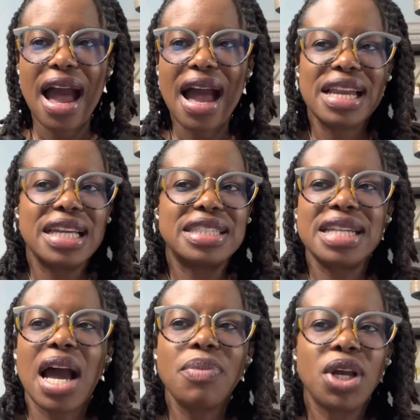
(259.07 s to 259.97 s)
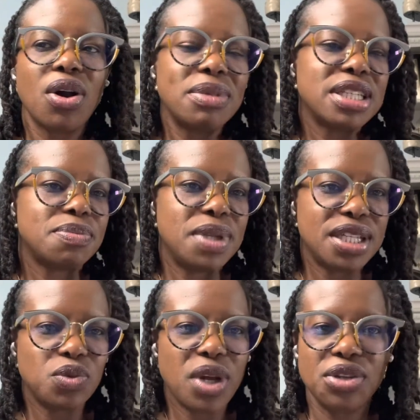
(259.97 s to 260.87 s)
and it's now become this
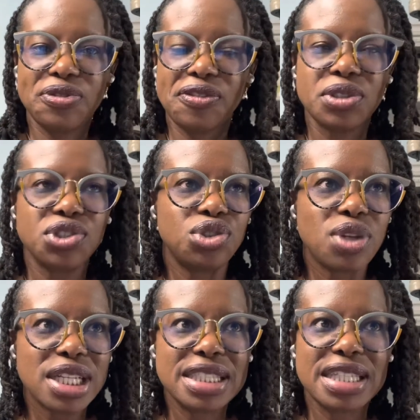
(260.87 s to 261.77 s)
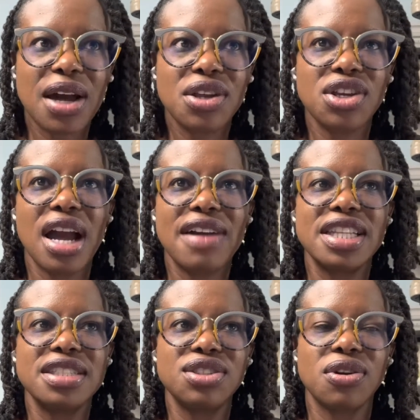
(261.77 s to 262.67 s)
place where you feel stressed out, you have
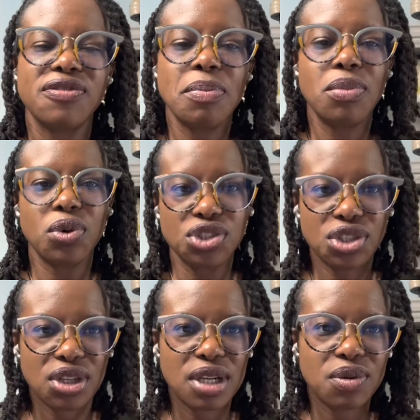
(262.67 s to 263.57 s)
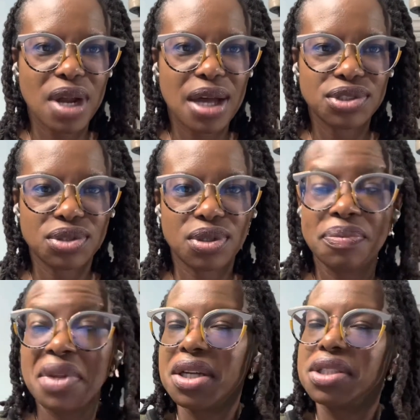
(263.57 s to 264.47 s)
this sort of emotional arousal,
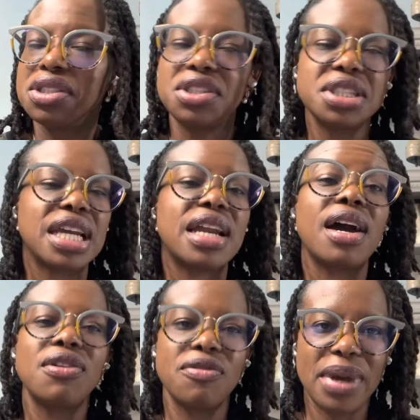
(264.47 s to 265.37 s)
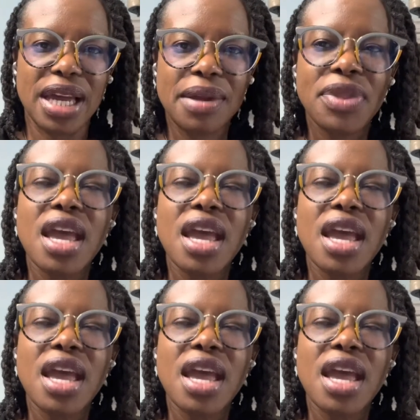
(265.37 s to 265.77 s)
to just get out of bed.